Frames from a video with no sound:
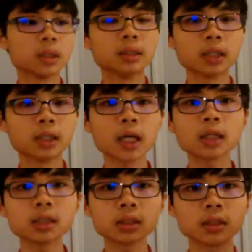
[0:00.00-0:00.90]
In
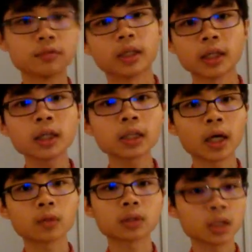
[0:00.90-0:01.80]
case if they get
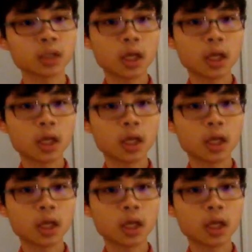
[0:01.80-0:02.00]
out,